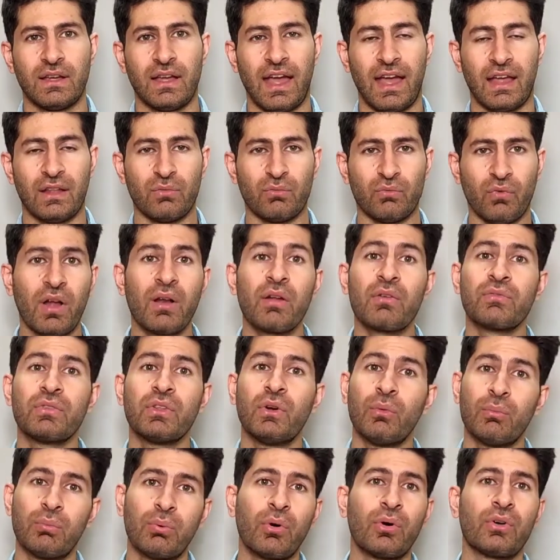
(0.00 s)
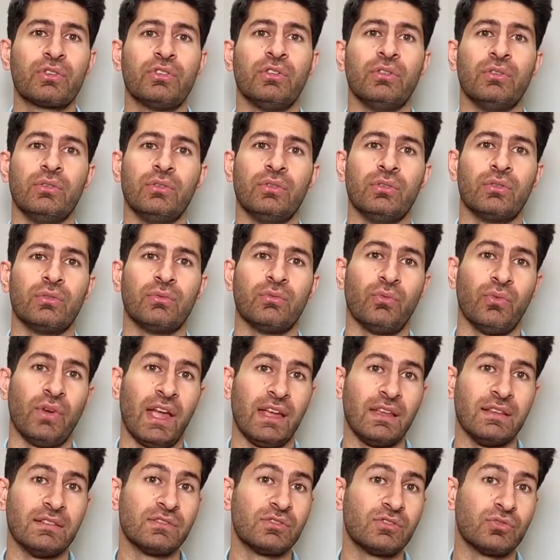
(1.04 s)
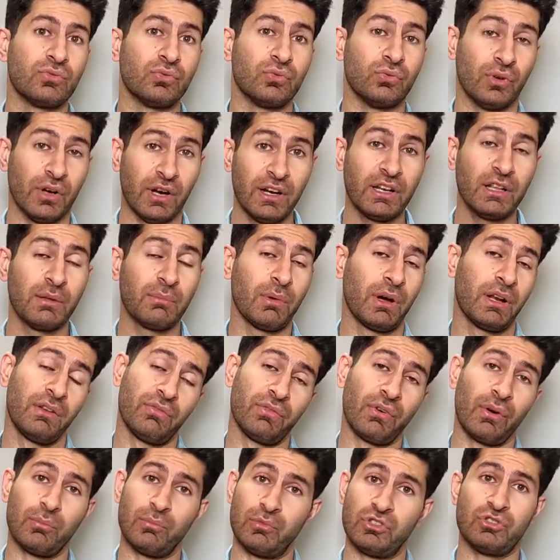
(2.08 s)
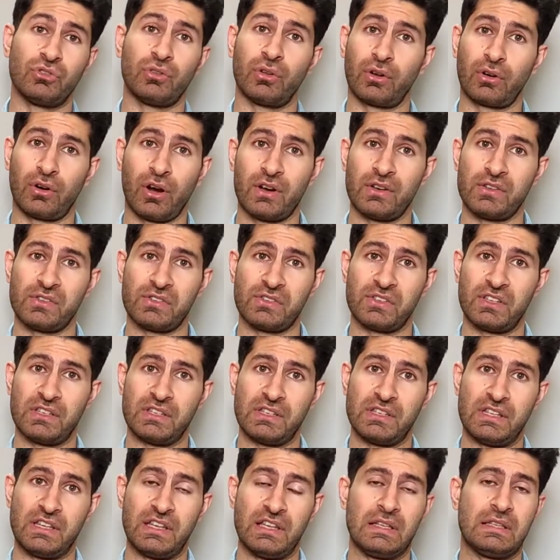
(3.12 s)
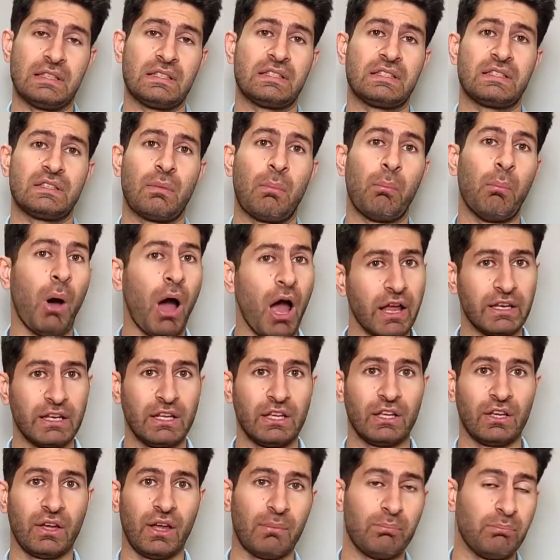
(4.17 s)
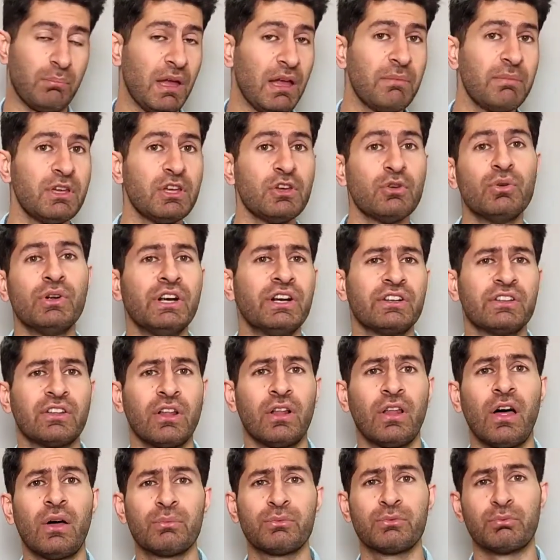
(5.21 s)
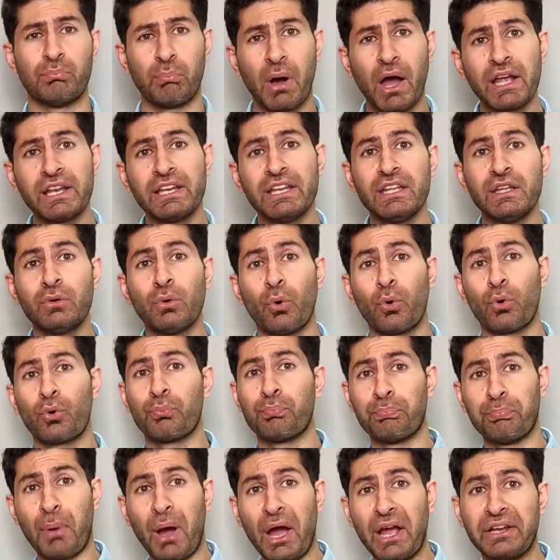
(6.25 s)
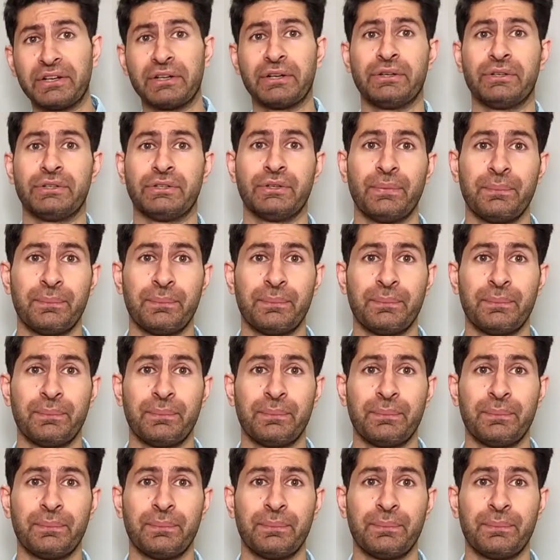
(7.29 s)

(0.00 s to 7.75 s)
and one of the important ways to earning money from digital currency, is mining. And maybe you heard about mining or miner